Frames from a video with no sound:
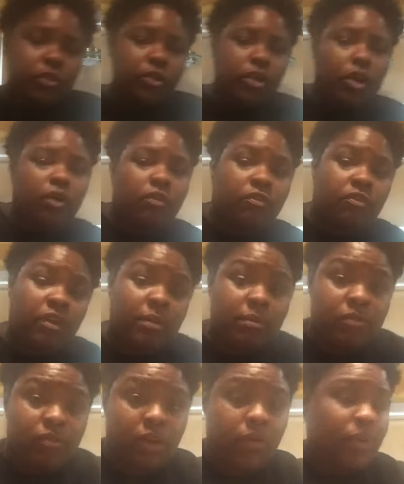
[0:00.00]
to go to
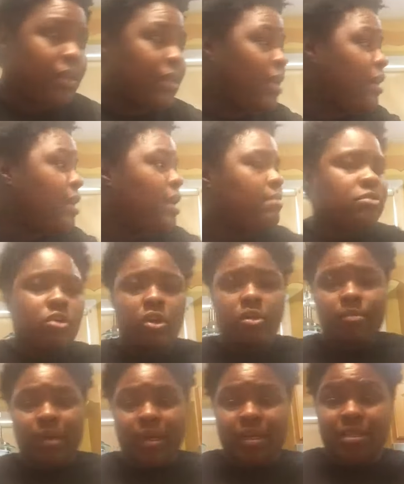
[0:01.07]
familiesforequity.com. Sorry,
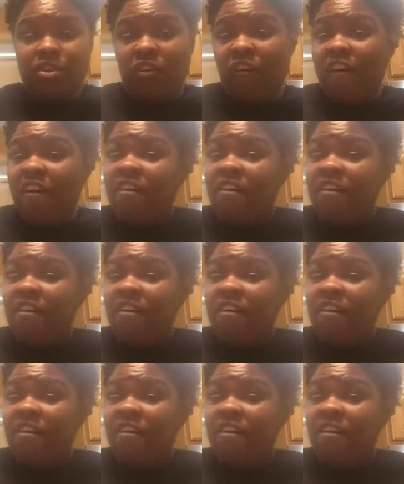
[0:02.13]
my kids are